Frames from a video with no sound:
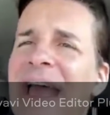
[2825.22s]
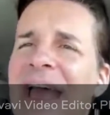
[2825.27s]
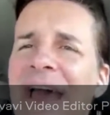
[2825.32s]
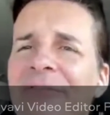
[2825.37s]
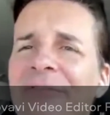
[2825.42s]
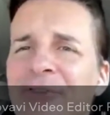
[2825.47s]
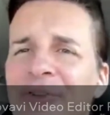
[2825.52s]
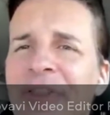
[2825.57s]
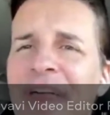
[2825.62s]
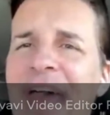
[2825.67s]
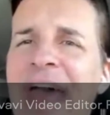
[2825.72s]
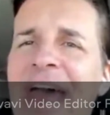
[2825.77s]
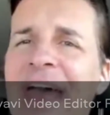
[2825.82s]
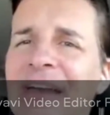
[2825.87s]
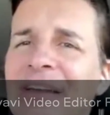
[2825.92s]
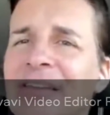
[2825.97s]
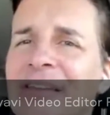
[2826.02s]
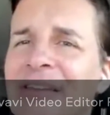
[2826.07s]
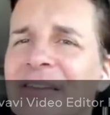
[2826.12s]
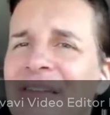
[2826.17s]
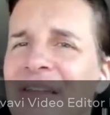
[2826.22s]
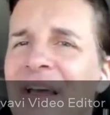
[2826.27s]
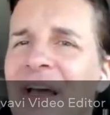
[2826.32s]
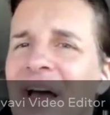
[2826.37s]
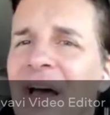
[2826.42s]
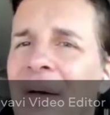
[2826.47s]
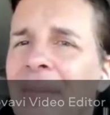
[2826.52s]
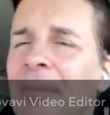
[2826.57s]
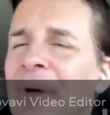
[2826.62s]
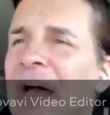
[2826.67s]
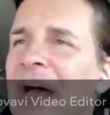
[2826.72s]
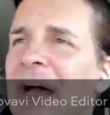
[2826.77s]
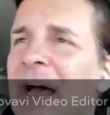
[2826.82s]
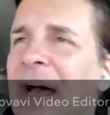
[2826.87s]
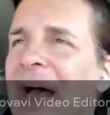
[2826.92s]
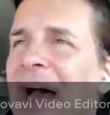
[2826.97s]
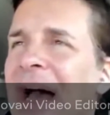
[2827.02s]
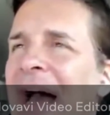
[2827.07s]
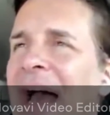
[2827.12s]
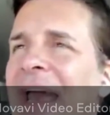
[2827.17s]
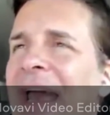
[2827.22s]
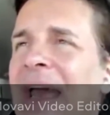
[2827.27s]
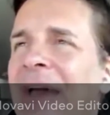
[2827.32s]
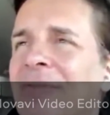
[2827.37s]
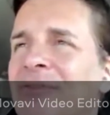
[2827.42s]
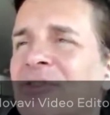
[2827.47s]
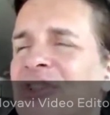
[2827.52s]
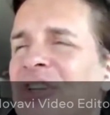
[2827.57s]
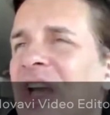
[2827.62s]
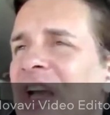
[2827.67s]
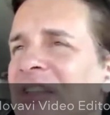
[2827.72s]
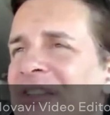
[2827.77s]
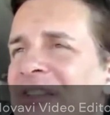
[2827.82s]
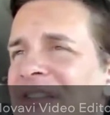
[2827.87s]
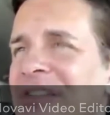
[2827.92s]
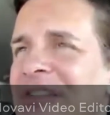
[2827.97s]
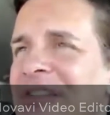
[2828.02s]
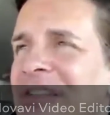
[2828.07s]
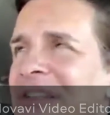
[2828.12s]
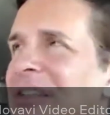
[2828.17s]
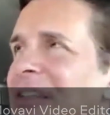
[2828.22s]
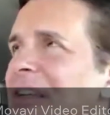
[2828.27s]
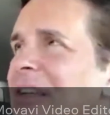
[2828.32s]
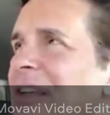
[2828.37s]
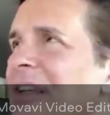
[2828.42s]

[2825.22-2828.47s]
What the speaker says: After that, I have just